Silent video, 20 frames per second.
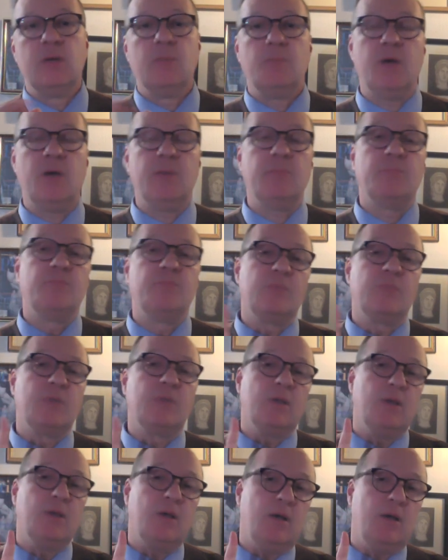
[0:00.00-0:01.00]
But
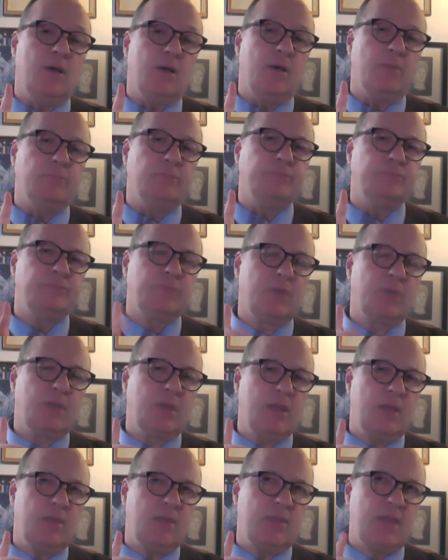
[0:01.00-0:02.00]
um,
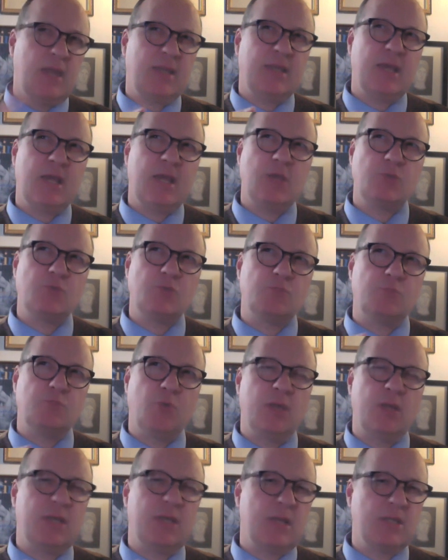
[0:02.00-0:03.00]
that case was
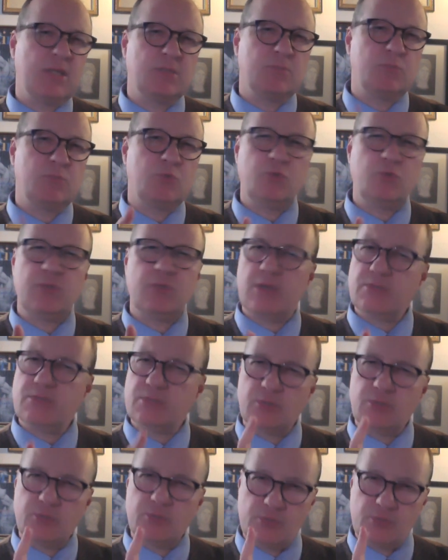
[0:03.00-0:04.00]
brought against him
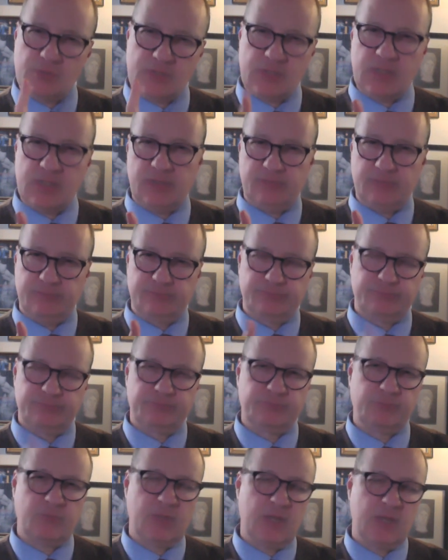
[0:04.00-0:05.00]
2013,
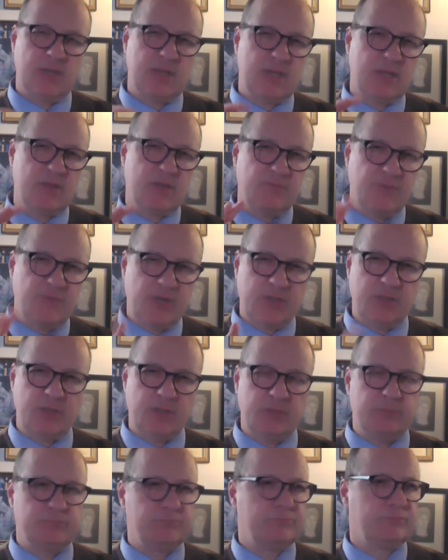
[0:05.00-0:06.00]
and they convicted
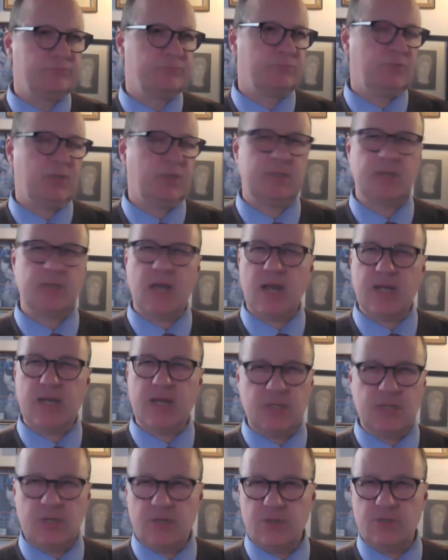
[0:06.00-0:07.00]
him for nine
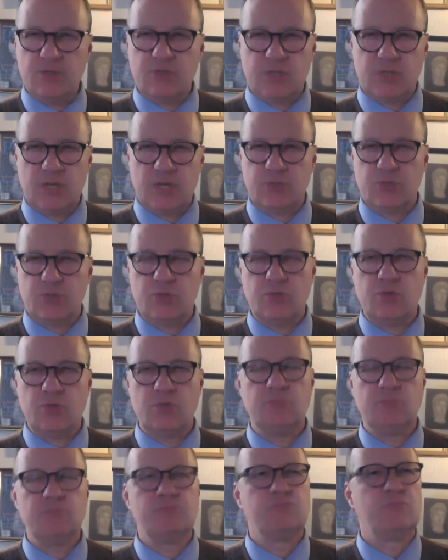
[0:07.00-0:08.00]
years jail
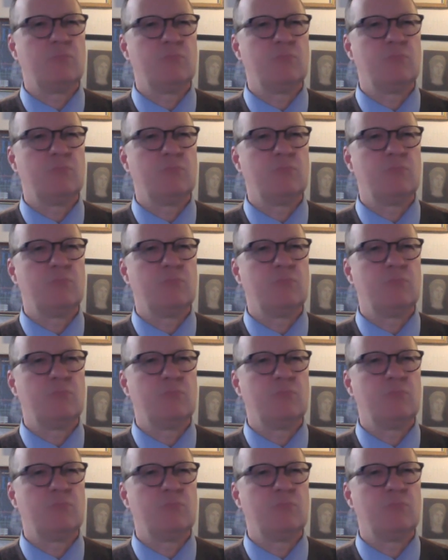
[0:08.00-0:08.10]
term.